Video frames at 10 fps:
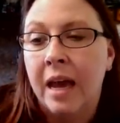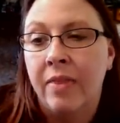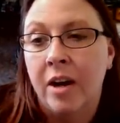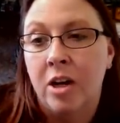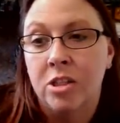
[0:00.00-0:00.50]

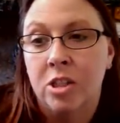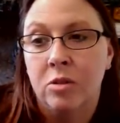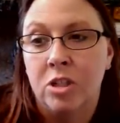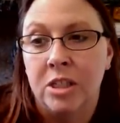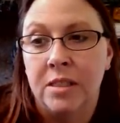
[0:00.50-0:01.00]
And then
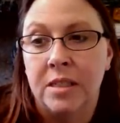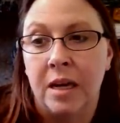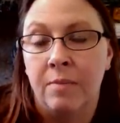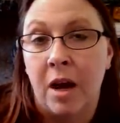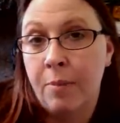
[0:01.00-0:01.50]
also just
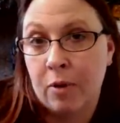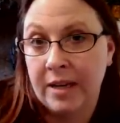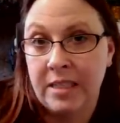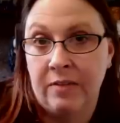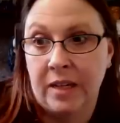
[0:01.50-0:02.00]

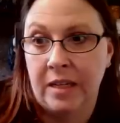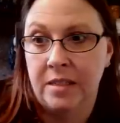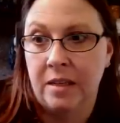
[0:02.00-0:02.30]
hyperactivity.